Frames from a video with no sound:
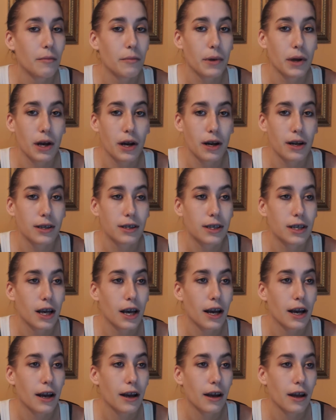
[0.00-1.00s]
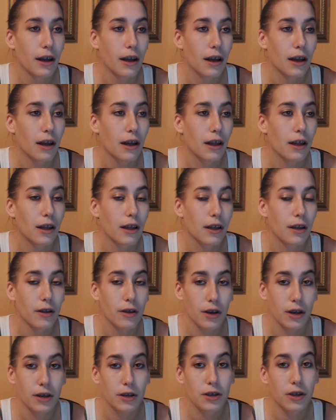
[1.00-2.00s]
Beyonce,
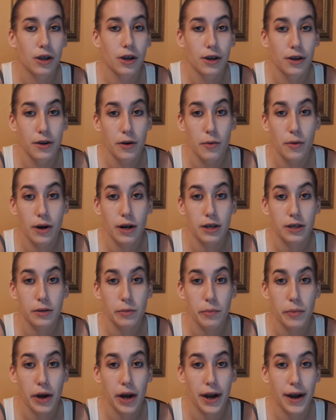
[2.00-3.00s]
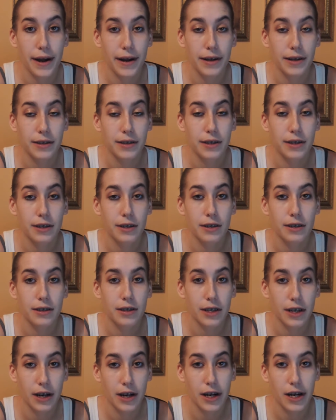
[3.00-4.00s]
you need to learn to wear some pants.
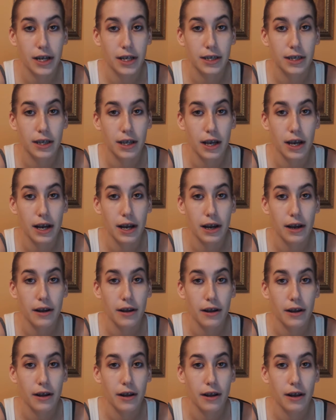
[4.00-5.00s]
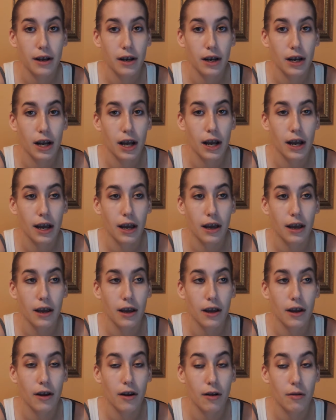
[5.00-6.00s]
Seriously.
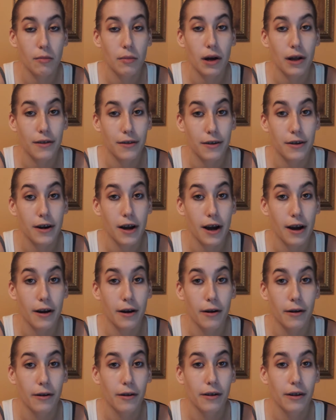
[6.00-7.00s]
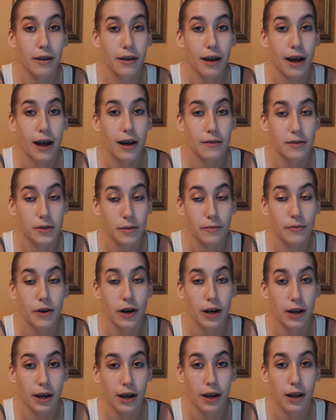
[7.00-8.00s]
You're a mother now. Have some
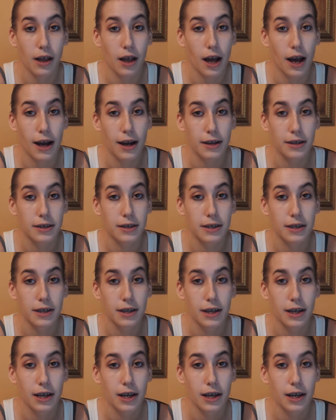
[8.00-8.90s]
fucking class.